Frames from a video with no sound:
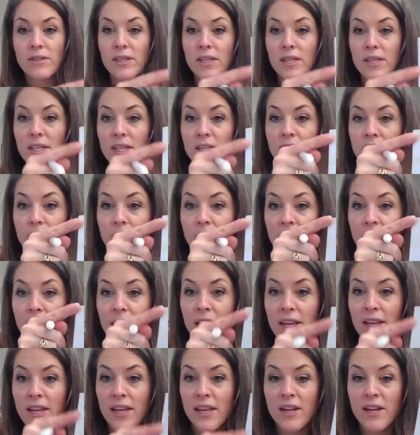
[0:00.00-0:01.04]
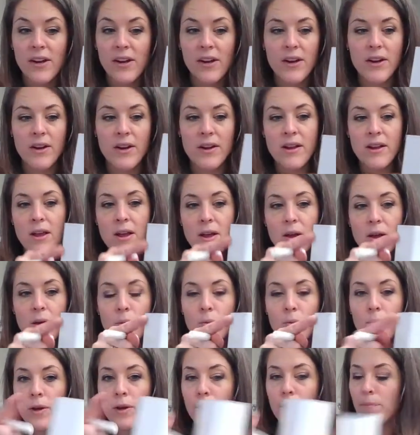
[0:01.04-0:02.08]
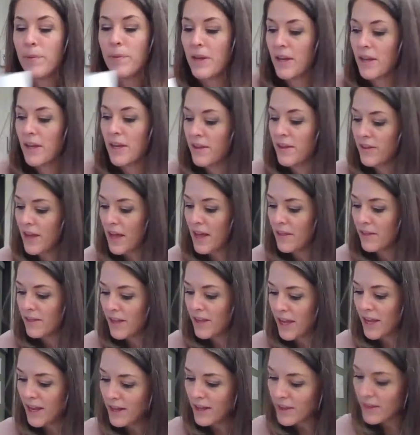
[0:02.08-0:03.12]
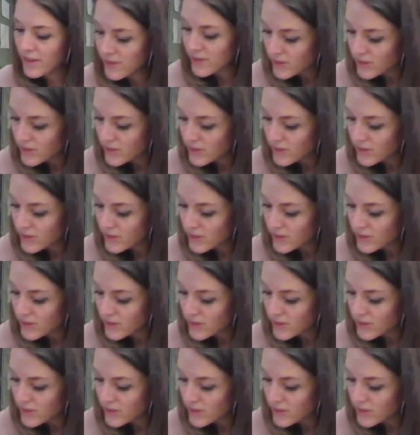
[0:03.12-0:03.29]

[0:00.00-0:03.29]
This right here would be that length. So